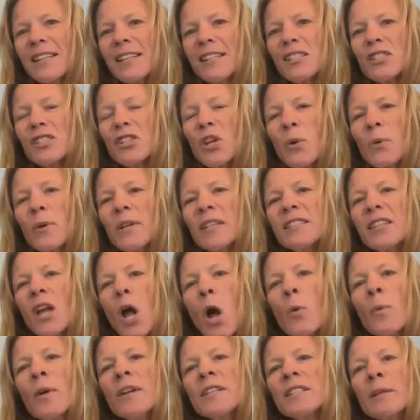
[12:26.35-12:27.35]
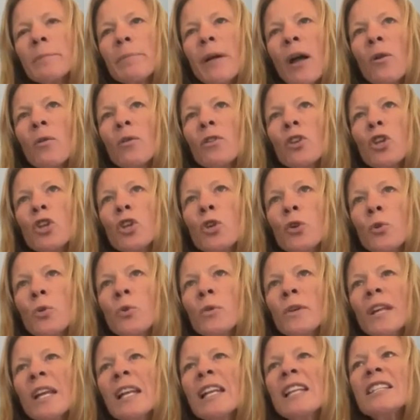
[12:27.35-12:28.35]
So it's always about you
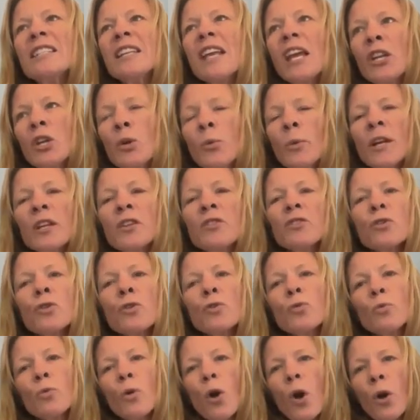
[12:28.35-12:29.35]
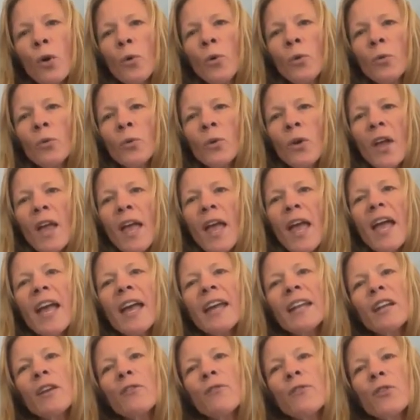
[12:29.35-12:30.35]
continuing to grow.
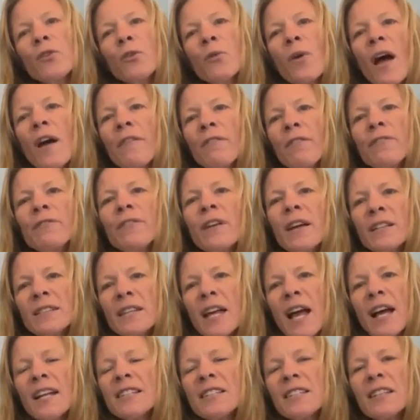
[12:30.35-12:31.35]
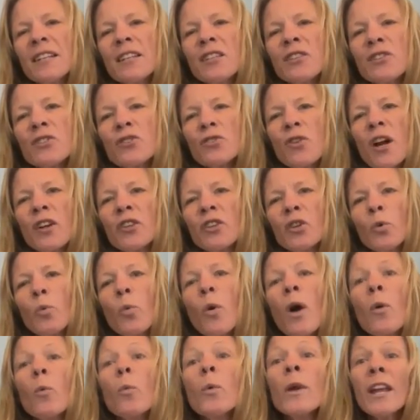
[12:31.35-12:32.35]
And if you have a fantastic instructor,
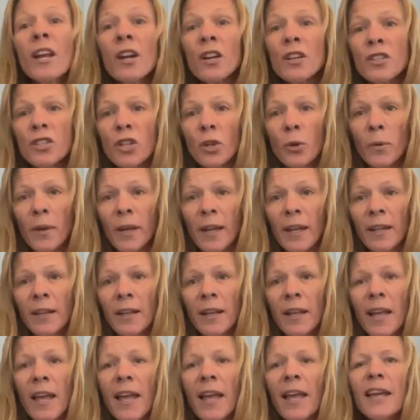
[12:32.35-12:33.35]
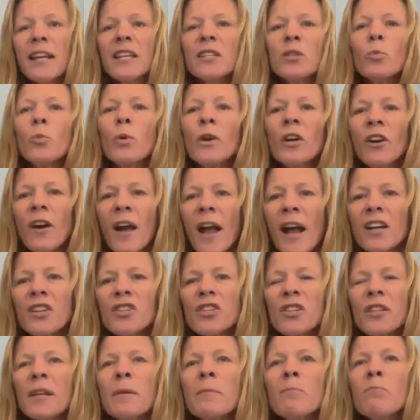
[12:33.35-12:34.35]
what we are doing is we're
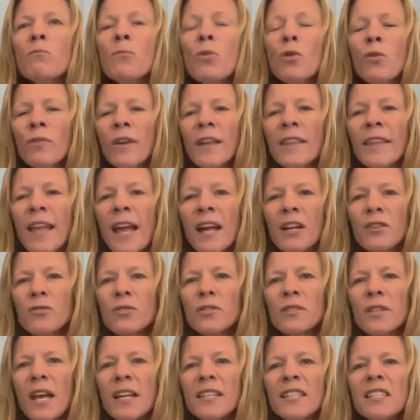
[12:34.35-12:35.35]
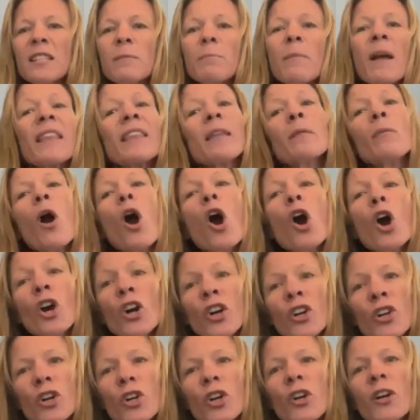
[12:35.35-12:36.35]
actually moving the exercise to make them
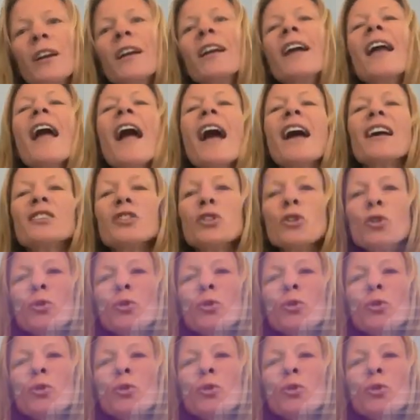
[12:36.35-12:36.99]
harder as